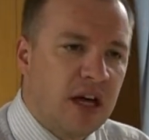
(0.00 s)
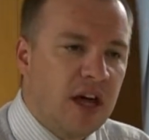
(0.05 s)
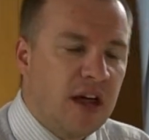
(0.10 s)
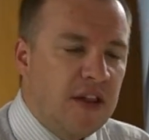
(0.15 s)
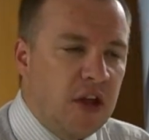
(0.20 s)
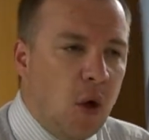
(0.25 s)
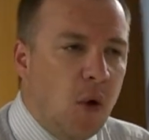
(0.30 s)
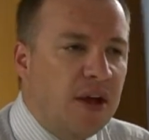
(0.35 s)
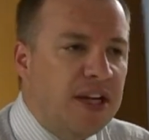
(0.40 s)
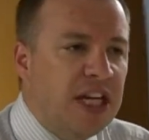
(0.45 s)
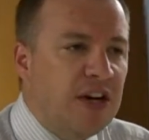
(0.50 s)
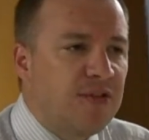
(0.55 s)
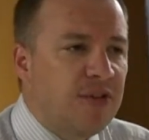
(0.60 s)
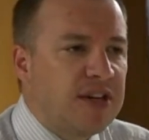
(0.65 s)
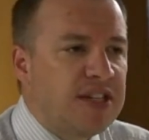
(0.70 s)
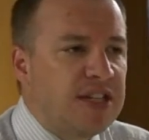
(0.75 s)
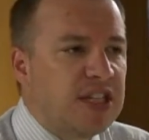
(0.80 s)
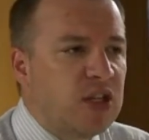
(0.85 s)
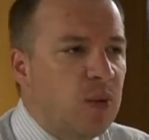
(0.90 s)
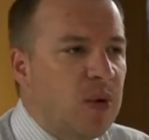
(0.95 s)
The only
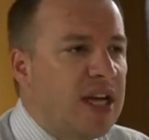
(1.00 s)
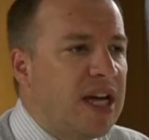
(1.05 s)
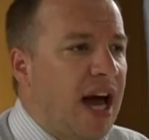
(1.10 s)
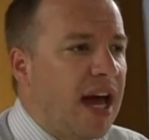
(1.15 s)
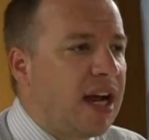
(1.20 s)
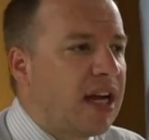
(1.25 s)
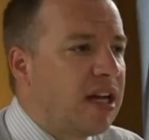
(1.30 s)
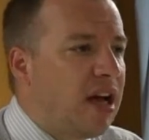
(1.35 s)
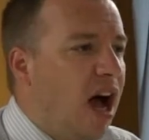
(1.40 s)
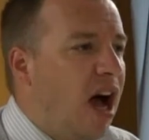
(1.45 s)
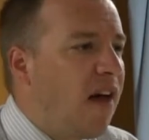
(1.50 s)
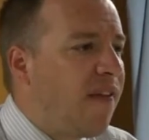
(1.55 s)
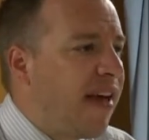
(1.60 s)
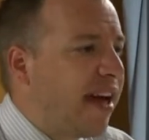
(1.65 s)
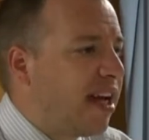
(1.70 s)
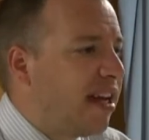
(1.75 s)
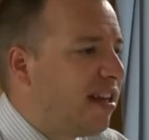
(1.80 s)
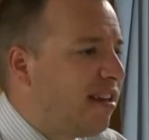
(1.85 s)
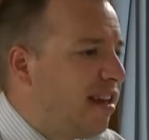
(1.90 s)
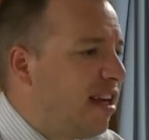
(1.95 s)
difference is we've got a God that
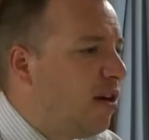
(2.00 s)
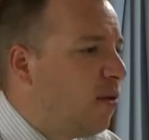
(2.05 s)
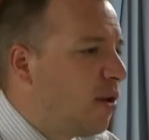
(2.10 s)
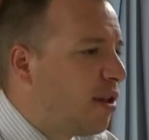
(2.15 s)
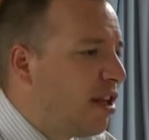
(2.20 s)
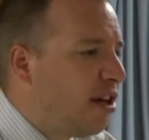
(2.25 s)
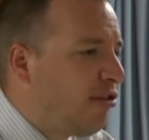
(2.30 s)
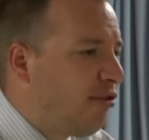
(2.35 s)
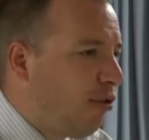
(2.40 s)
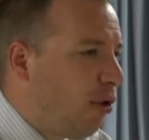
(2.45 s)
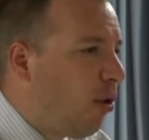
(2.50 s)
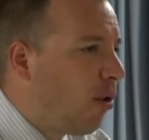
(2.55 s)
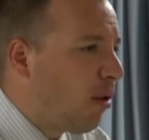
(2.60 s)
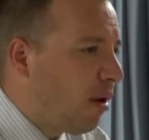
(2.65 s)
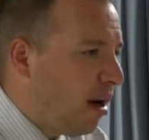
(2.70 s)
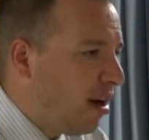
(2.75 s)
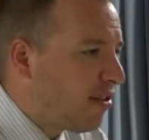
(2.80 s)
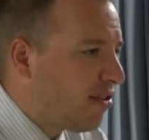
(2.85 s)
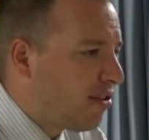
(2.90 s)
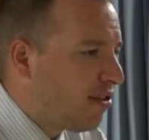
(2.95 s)
can deal with it yes, for
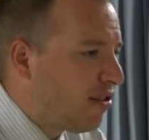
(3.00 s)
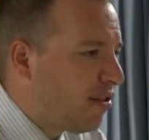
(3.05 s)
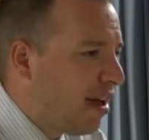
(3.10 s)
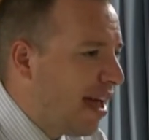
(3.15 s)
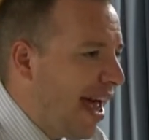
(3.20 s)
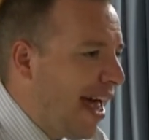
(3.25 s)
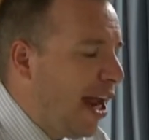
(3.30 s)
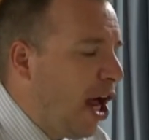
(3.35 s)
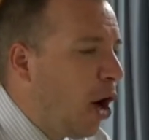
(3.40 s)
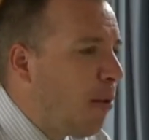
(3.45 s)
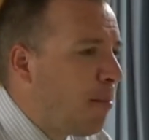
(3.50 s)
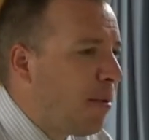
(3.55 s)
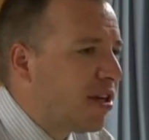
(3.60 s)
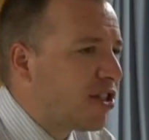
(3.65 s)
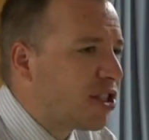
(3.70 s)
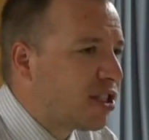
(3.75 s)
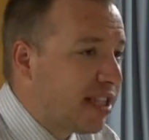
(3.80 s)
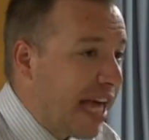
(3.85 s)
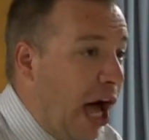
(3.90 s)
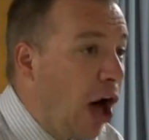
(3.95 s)
us amen. and help
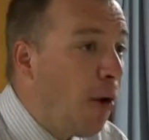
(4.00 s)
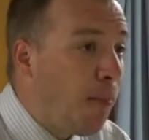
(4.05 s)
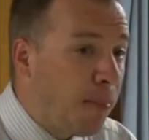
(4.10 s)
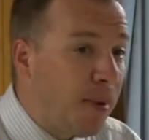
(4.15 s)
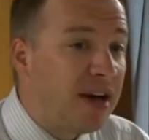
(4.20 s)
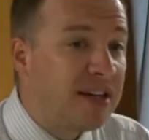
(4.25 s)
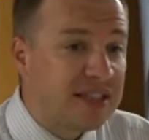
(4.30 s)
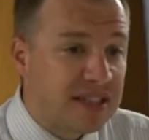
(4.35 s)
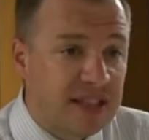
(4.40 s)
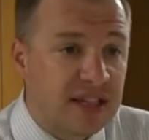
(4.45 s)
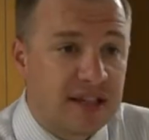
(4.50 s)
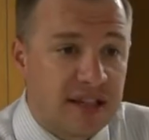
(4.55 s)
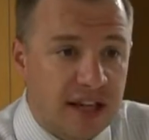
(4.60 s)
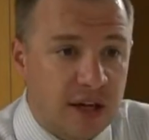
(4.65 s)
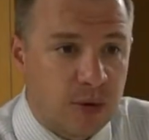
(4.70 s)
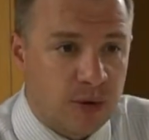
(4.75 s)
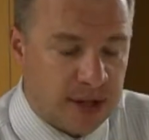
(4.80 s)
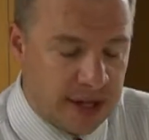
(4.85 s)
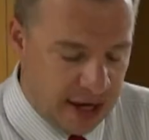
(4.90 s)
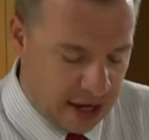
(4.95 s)
us help us to deal
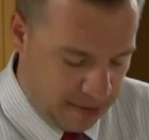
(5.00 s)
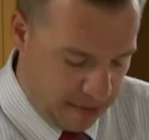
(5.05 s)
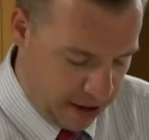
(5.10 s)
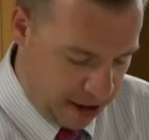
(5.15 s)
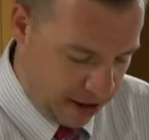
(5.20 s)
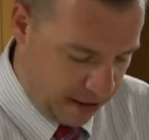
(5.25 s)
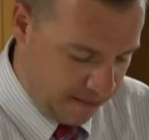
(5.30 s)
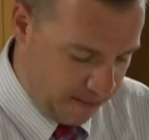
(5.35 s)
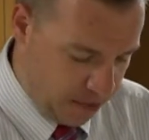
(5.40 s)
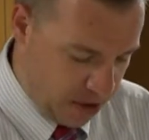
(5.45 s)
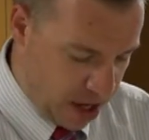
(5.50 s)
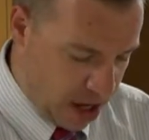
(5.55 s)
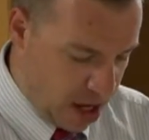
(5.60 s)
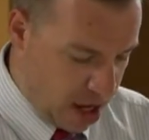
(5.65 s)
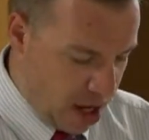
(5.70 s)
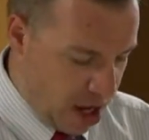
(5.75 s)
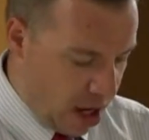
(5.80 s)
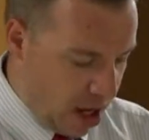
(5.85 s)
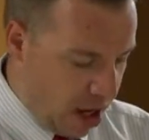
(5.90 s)
with it. Amen. amen.